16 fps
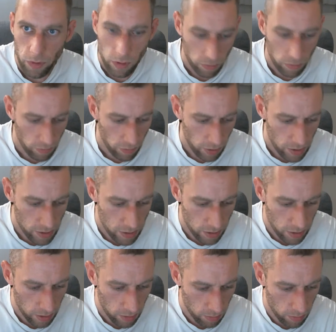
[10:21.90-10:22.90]
a few days
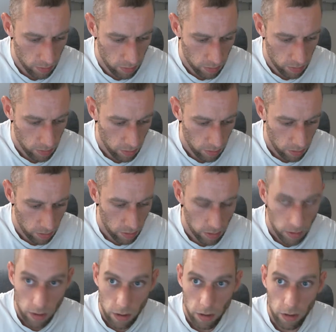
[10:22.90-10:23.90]
ago.
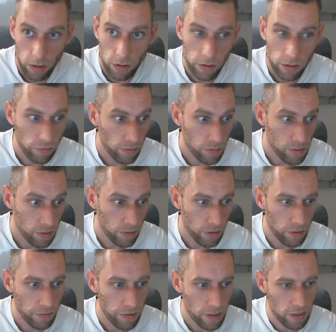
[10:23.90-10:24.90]
I ordered them from
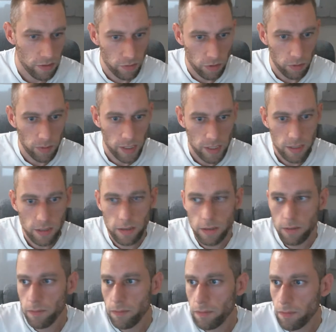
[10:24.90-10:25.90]
Screwfix of all places